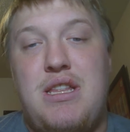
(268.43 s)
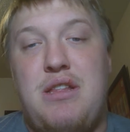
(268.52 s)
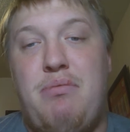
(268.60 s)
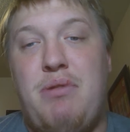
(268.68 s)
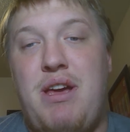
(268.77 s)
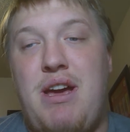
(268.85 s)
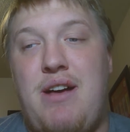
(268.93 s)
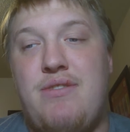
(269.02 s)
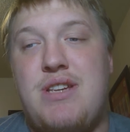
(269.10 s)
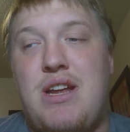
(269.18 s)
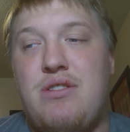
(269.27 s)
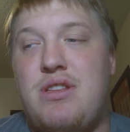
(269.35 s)

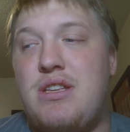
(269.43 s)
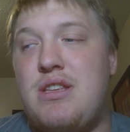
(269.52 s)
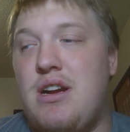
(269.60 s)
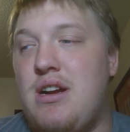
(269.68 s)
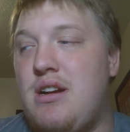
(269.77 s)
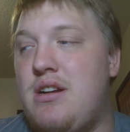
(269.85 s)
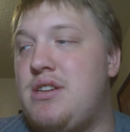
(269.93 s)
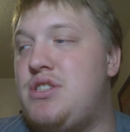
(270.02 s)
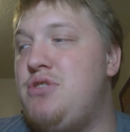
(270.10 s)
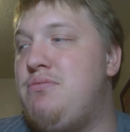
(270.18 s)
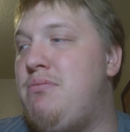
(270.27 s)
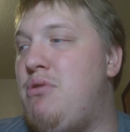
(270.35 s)
playoffs. I don't think they're a
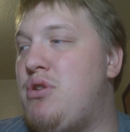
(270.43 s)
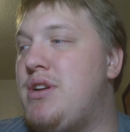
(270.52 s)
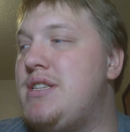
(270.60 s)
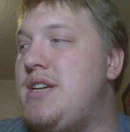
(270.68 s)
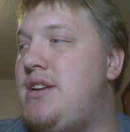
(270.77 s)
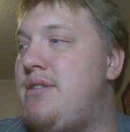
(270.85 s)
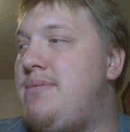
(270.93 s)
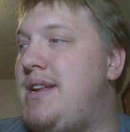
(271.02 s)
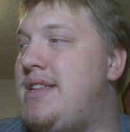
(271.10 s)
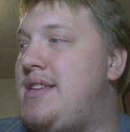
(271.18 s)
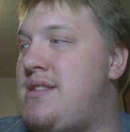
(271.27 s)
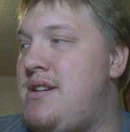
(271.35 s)
Super Bowl contender, but
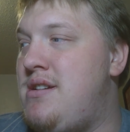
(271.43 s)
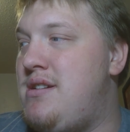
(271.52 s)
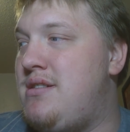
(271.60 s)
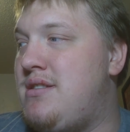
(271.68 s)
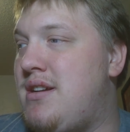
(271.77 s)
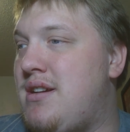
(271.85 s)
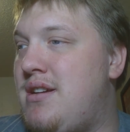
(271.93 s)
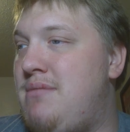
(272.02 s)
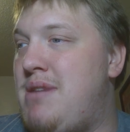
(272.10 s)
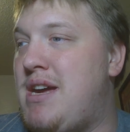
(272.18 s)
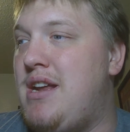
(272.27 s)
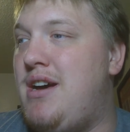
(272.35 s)
I think they're gonna
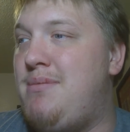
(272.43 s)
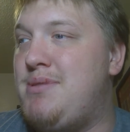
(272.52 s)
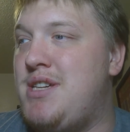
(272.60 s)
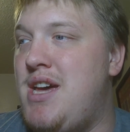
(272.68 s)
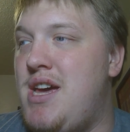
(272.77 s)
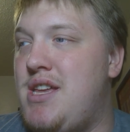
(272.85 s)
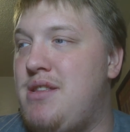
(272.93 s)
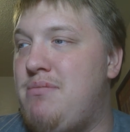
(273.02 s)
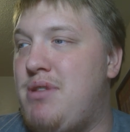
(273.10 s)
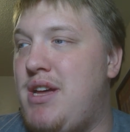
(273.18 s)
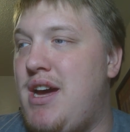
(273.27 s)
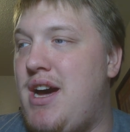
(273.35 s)
make an upset in the
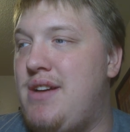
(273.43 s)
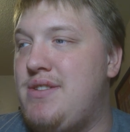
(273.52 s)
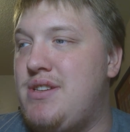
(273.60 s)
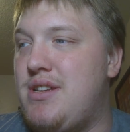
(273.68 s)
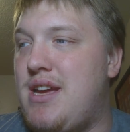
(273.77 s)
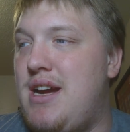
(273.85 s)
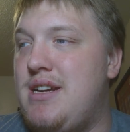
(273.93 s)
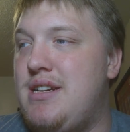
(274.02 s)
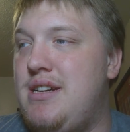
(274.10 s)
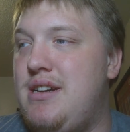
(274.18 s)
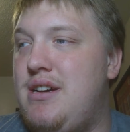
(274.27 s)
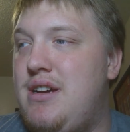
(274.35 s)
playoffs and kind
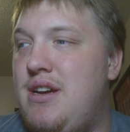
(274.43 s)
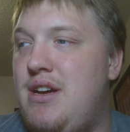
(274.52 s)
of